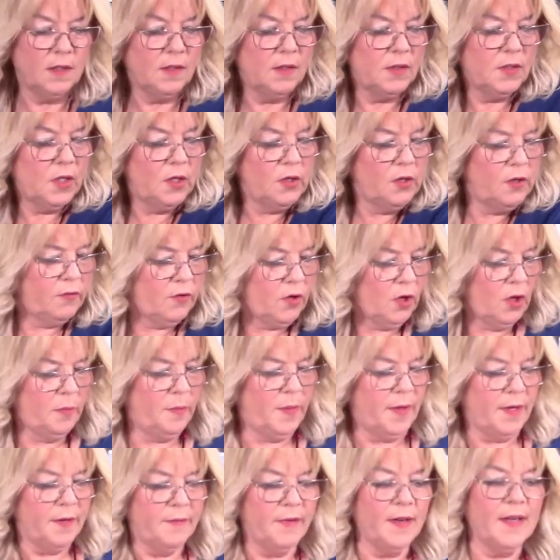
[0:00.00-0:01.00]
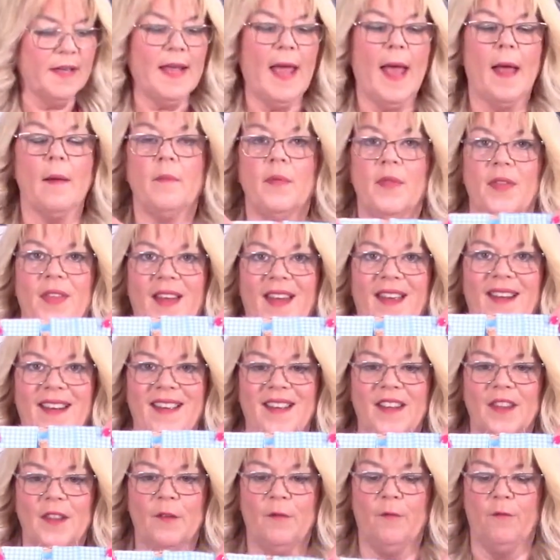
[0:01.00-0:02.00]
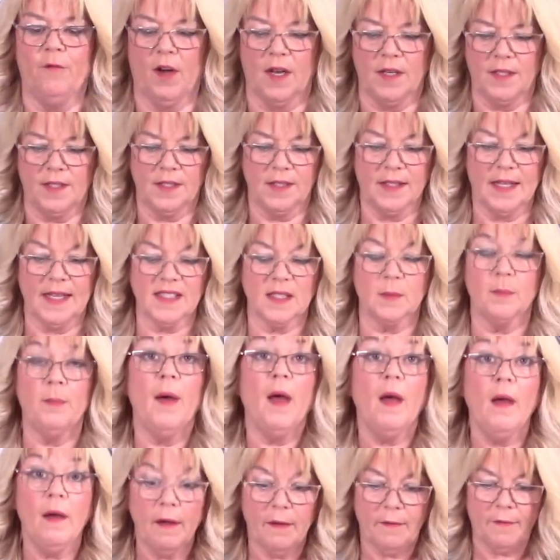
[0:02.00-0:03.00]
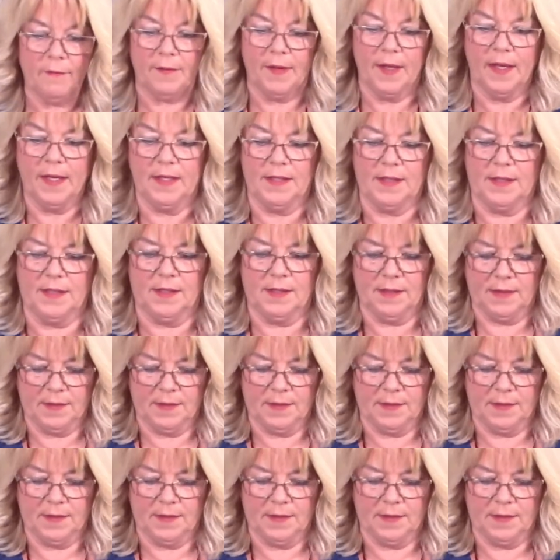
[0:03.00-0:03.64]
So you've got a bit of a gap there at the front, and that's perfect.